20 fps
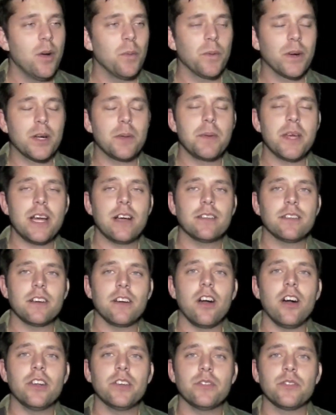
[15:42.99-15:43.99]
we're going to be out
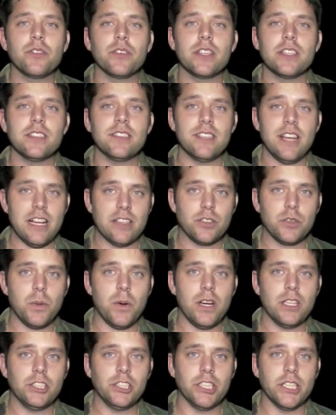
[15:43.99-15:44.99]
there hunting for this
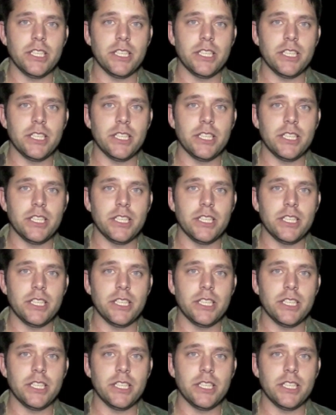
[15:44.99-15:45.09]
Sasquatch,